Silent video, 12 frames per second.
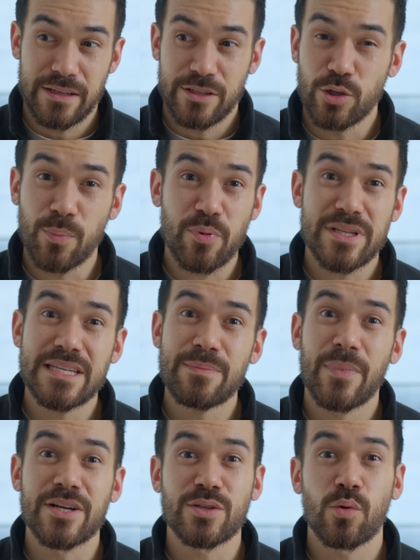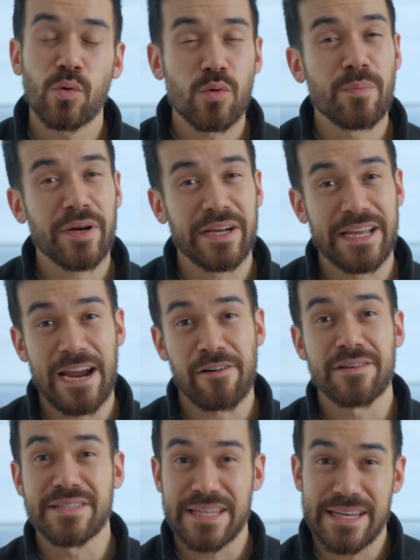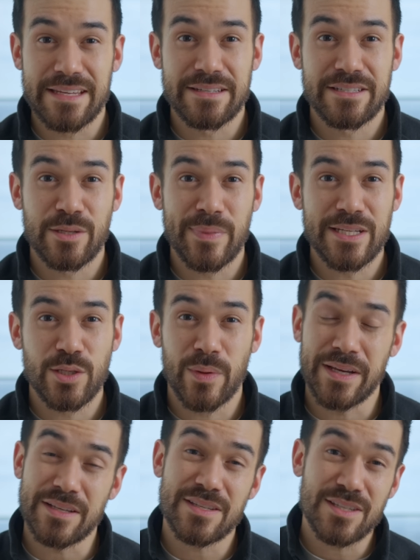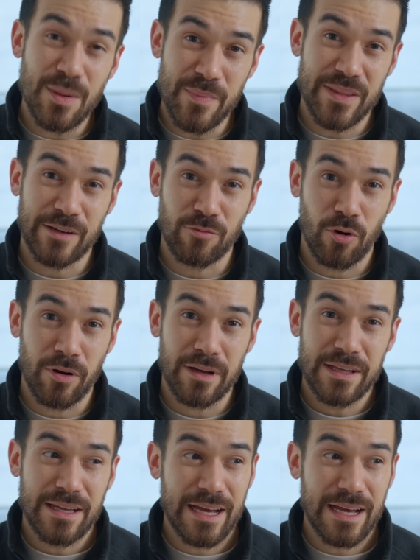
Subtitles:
you're pretty much all but guaranteed to be doing something wrong,